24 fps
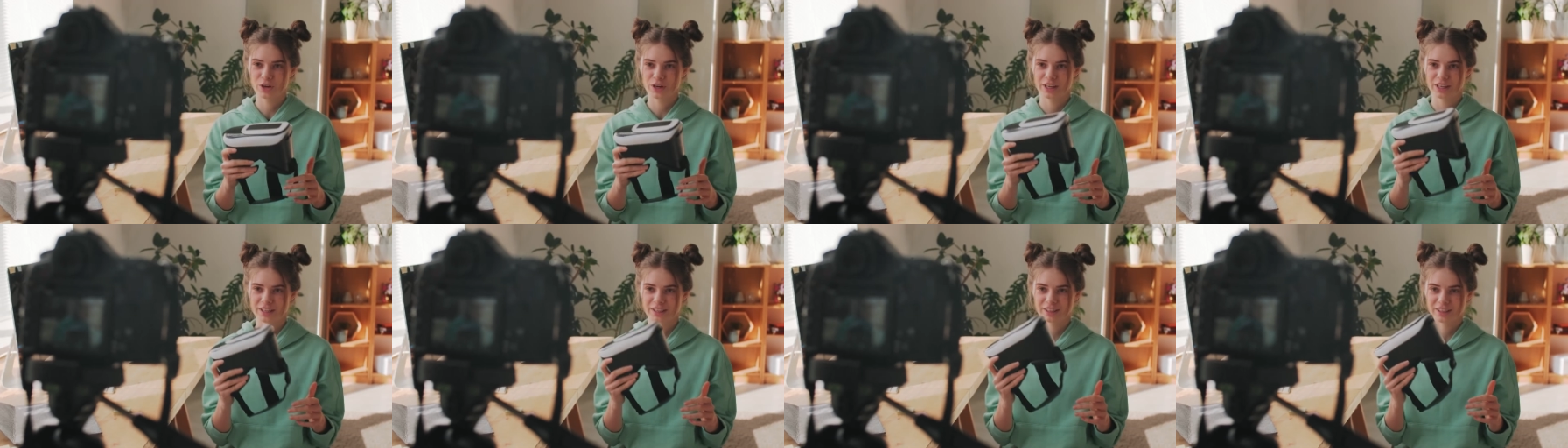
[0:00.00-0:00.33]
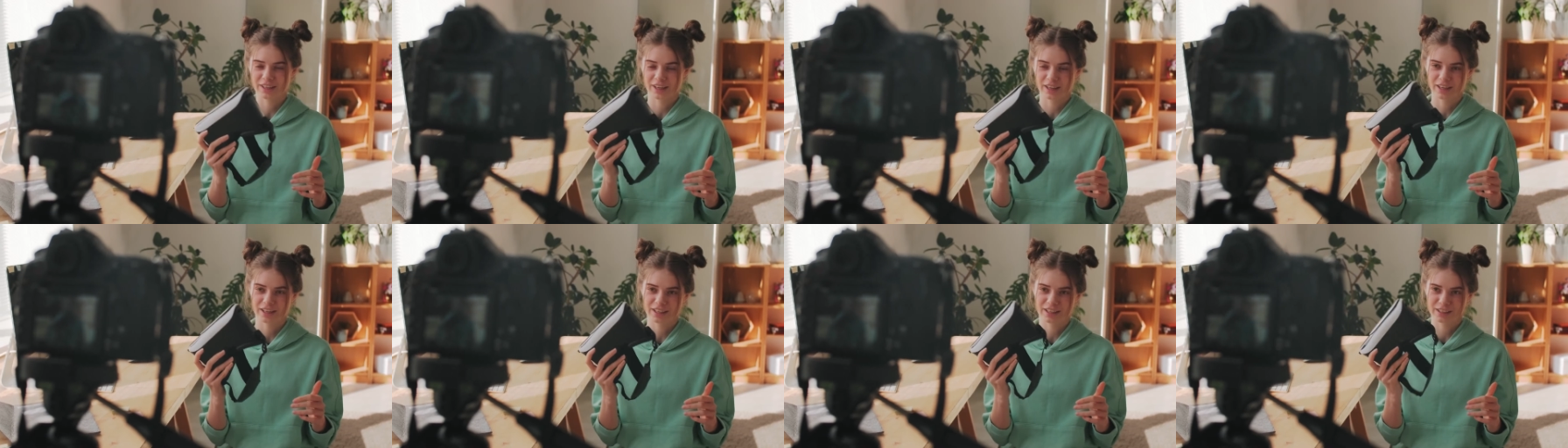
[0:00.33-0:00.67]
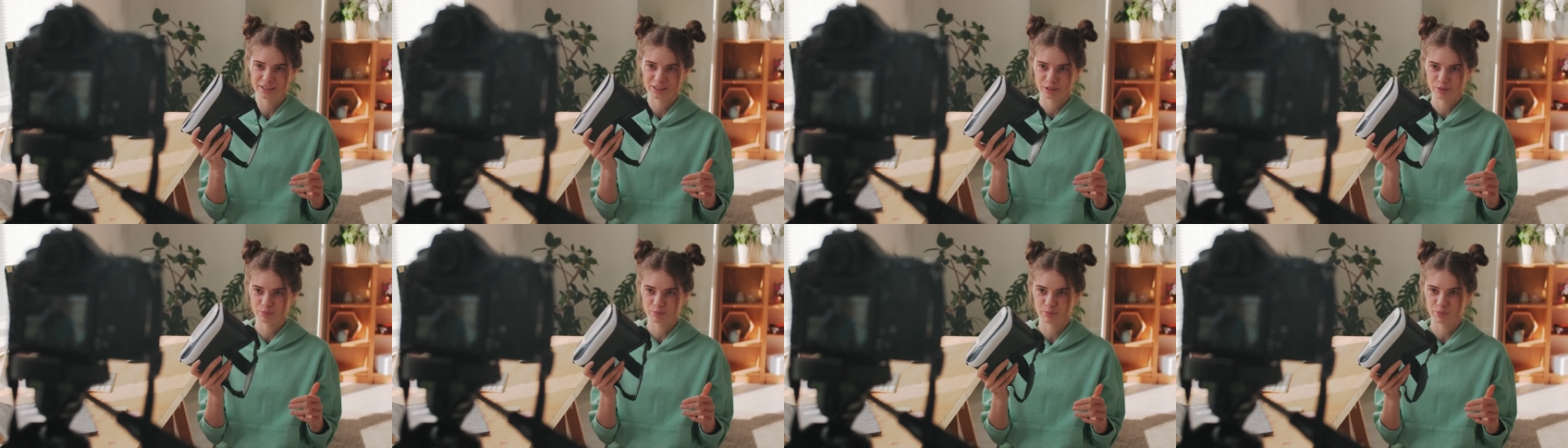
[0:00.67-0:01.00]
social media
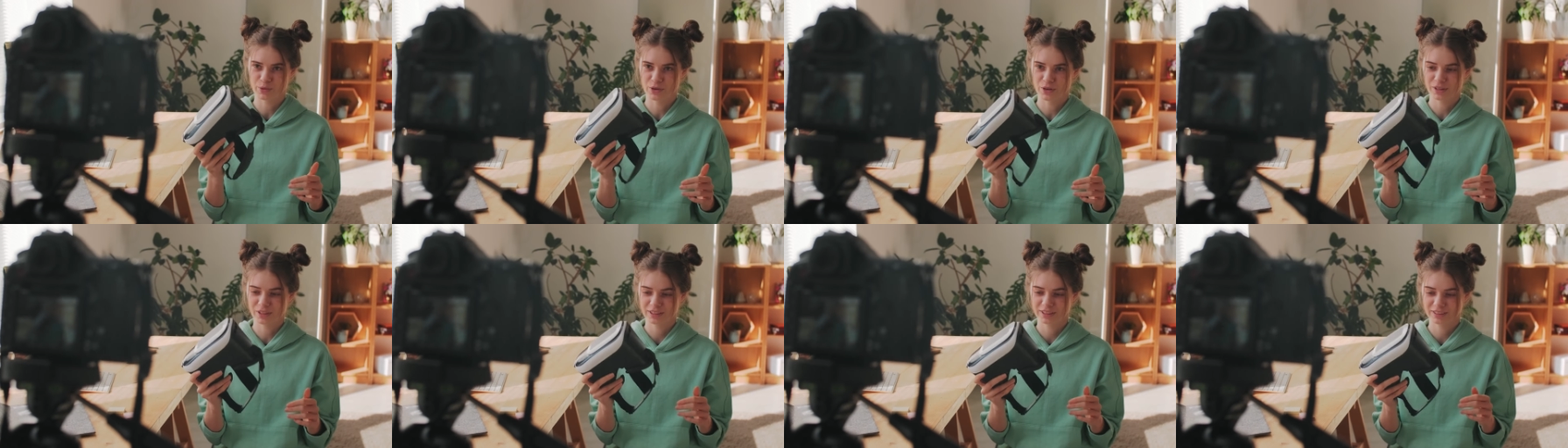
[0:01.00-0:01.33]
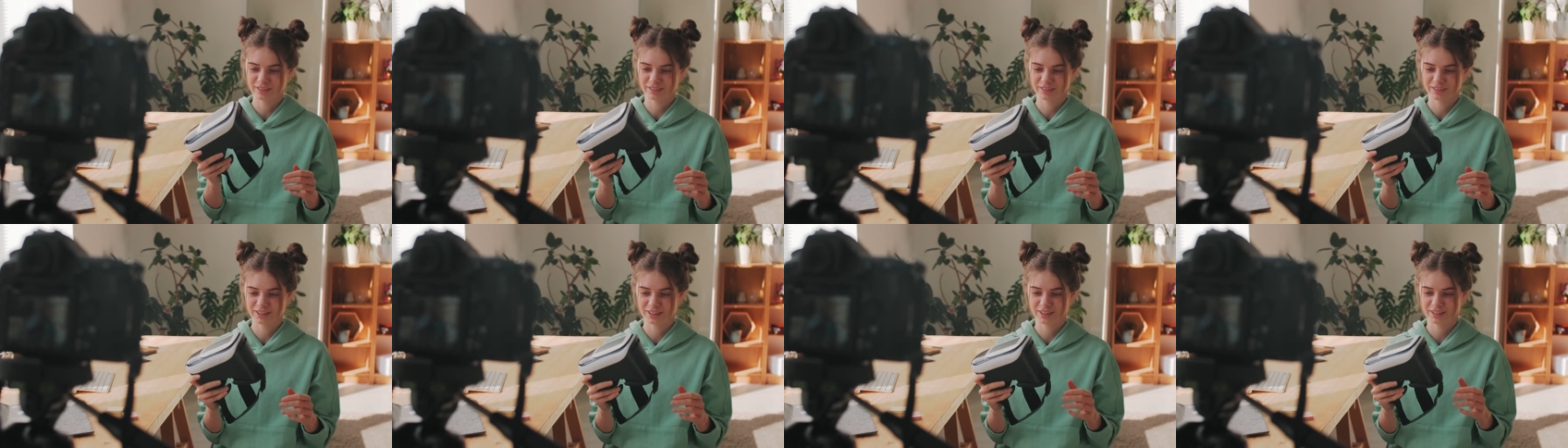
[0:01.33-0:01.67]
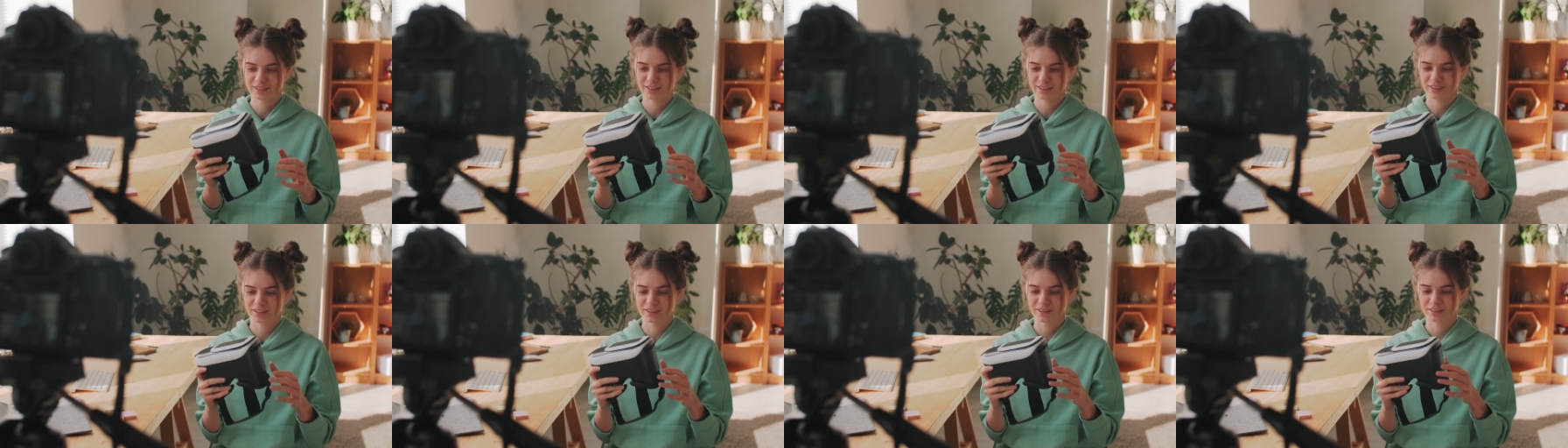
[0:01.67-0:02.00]
platform,
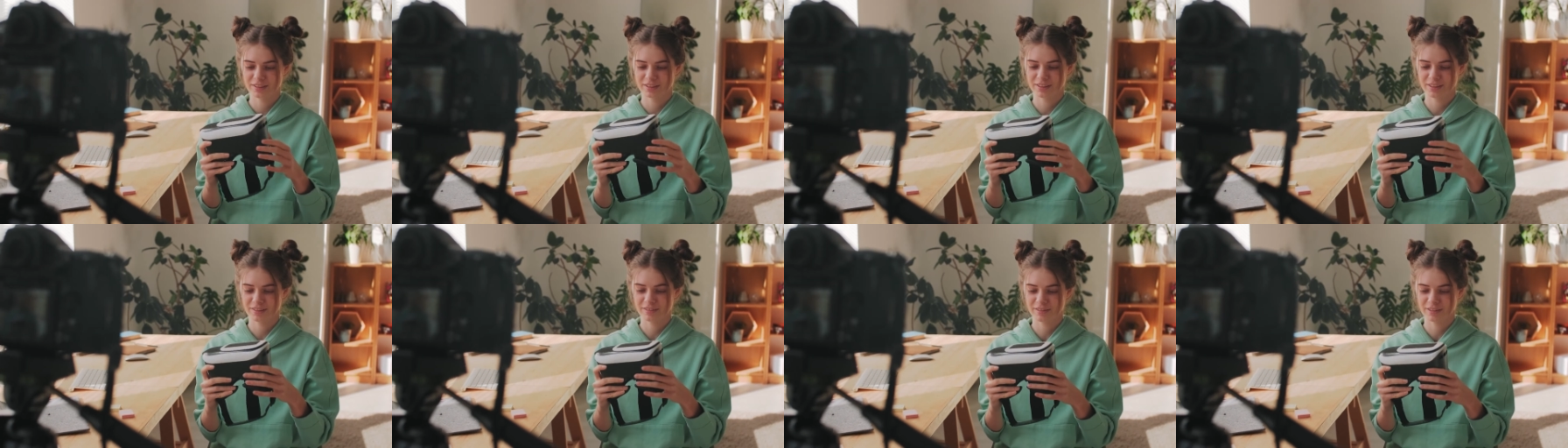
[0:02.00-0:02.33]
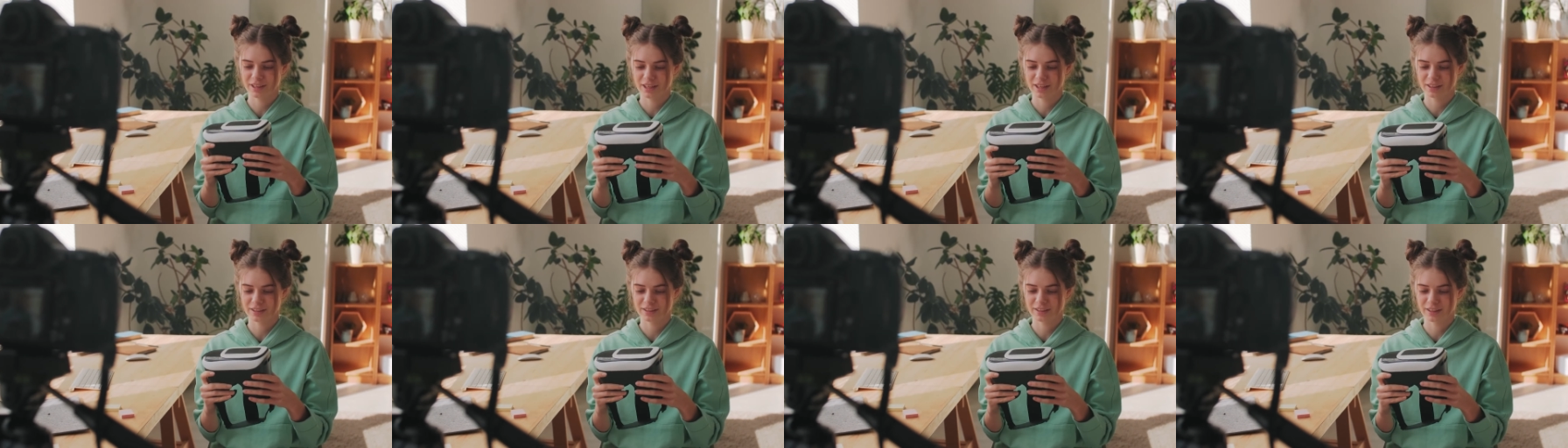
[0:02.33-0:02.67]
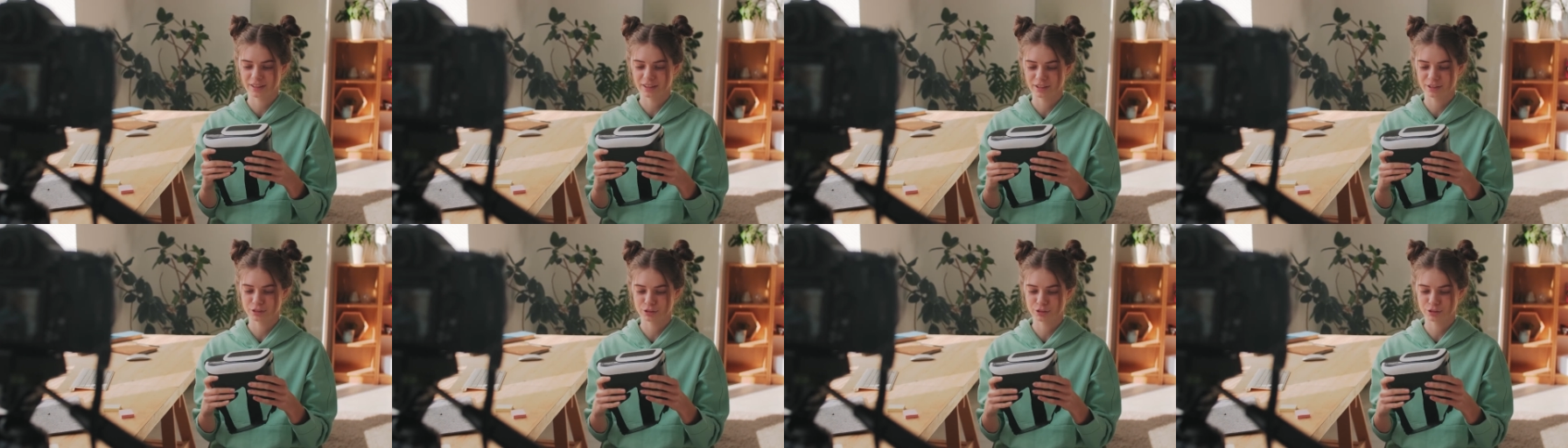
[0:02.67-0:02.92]
podcast, or website.